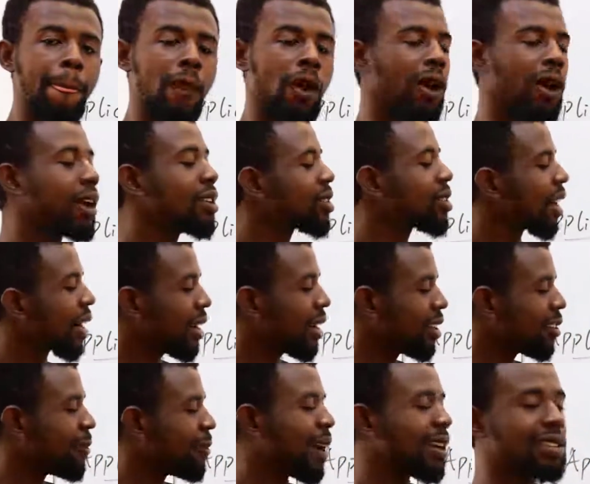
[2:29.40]
Alright, so I can
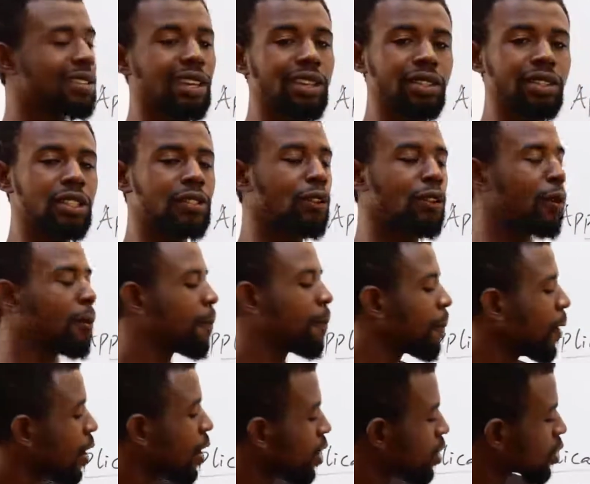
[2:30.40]
leave my answer in this form.
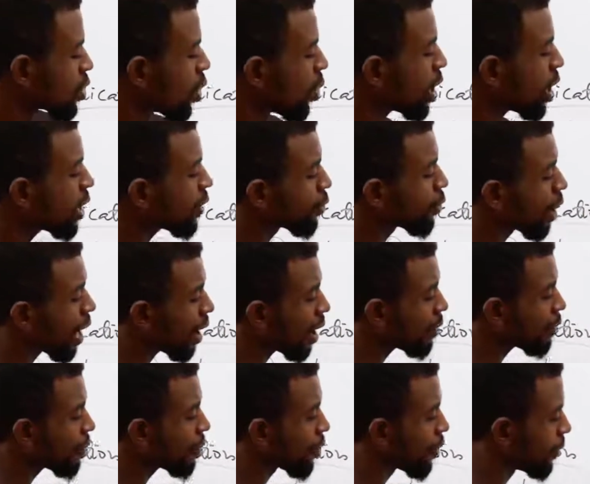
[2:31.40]
So what if you
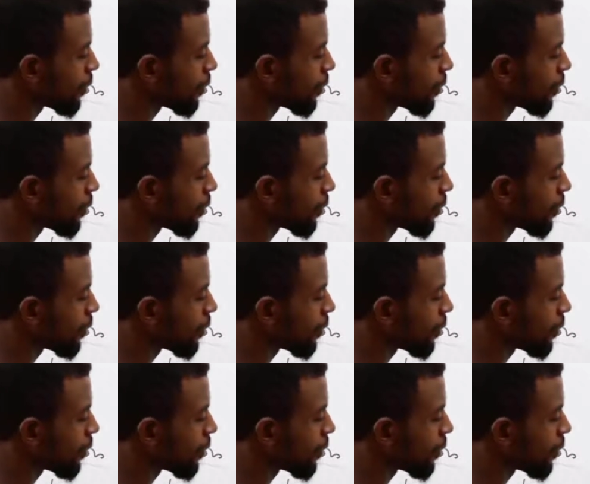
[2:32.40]
have